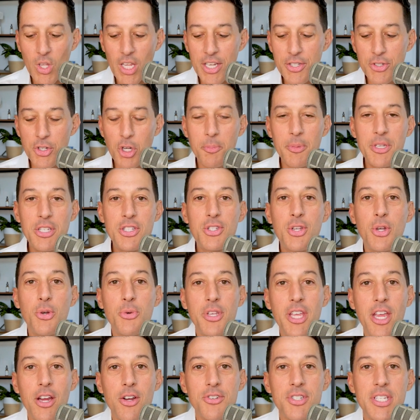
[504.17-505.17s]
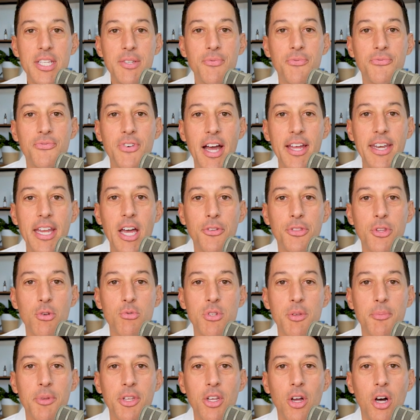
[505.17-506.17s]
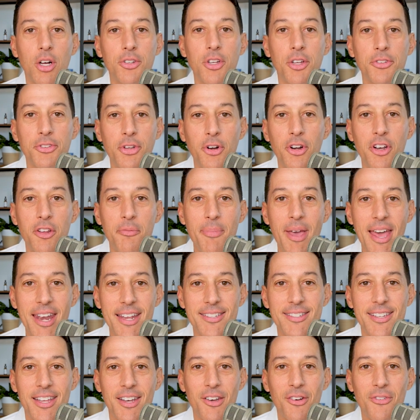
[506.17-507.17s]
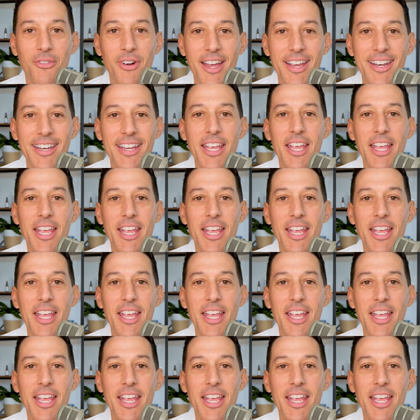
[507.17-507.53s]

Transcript: it took me 2 years to even find out there was something called alternative medicine, right?